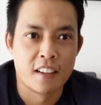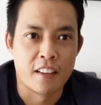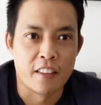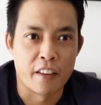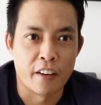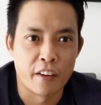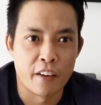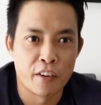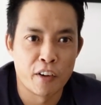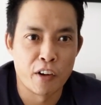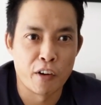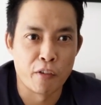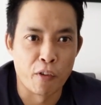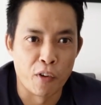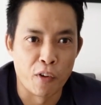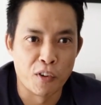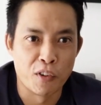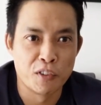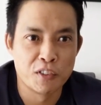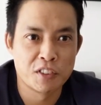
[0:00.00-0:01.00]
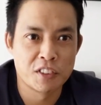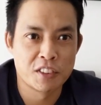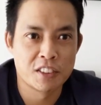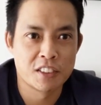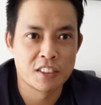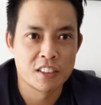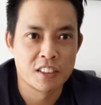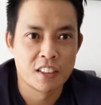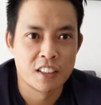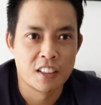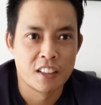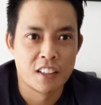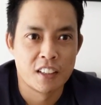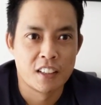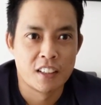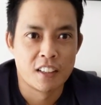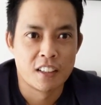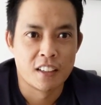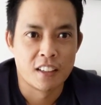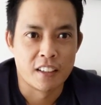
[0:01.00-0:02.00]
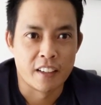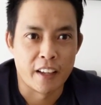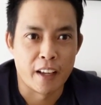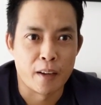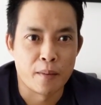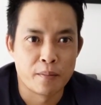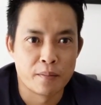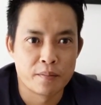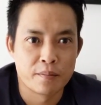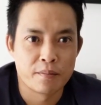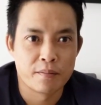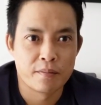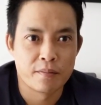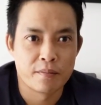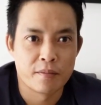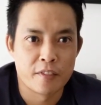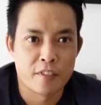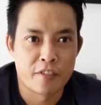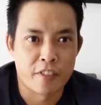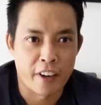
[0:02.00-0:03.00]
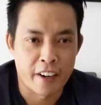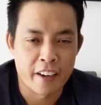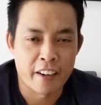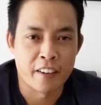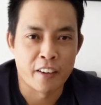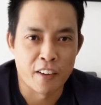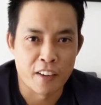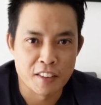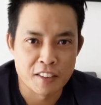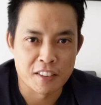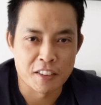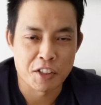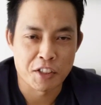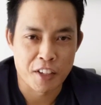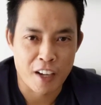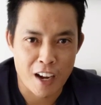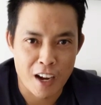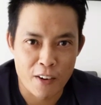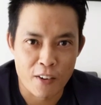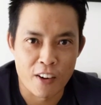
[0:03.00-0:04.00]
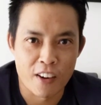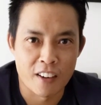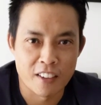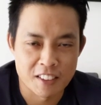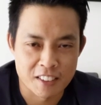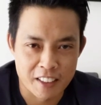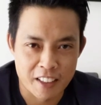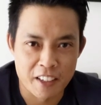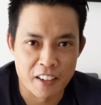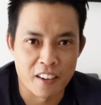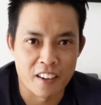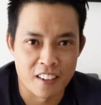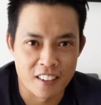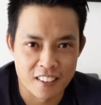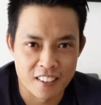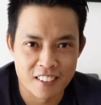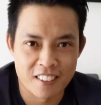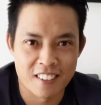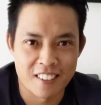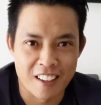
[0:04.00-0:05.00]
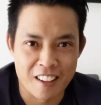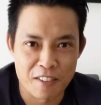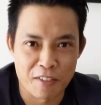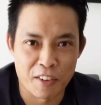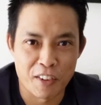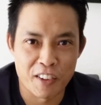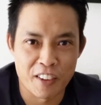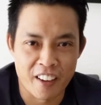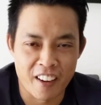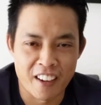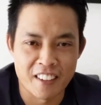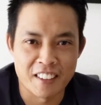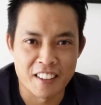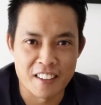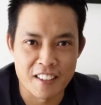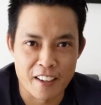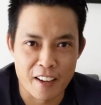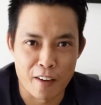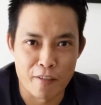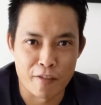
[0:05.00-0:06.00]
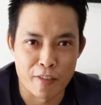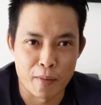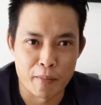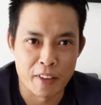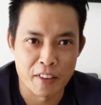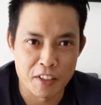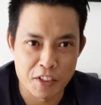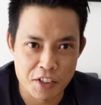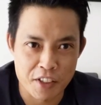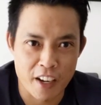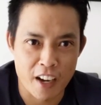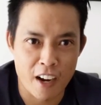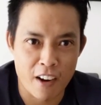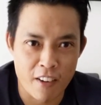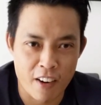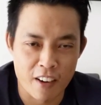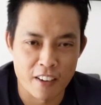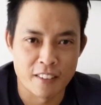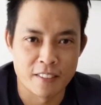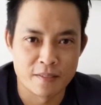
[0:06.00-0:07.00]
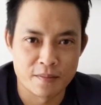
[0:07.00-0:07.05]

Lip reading: There are no rules. Yep, Frane knows the shower secret. That's where all the ideas come from, in the shower.